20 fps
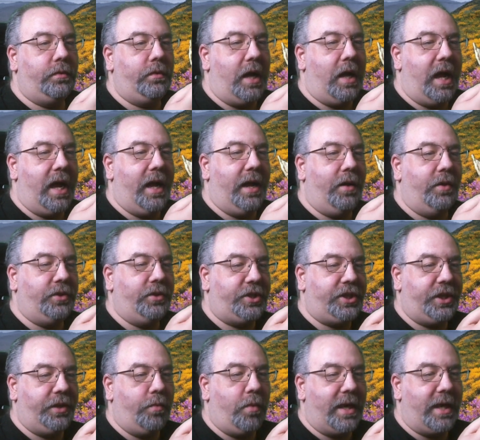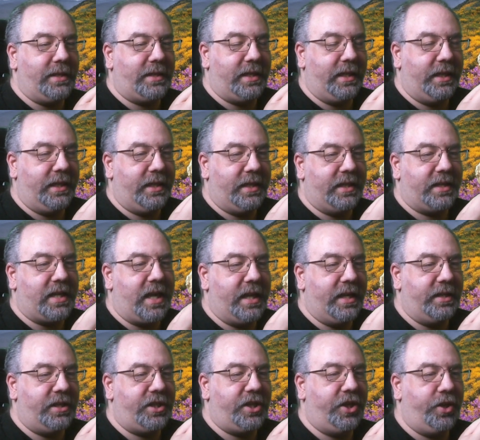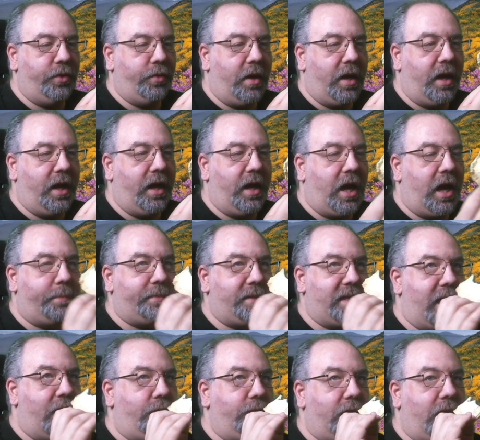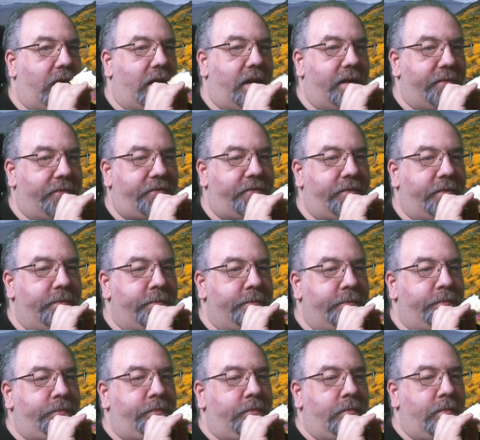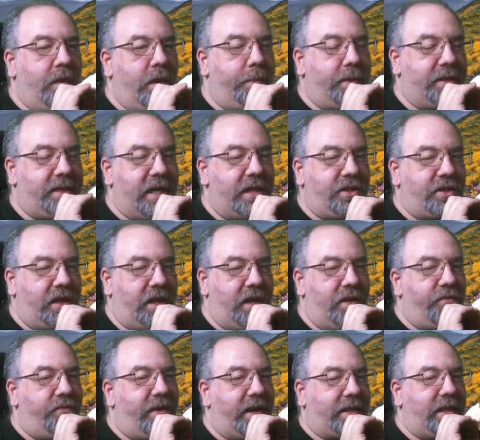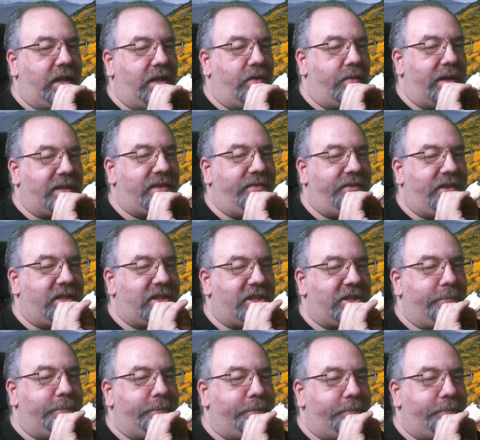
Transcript: uh, she wisely decided to uh, opt out of potentially infecting the rest of us.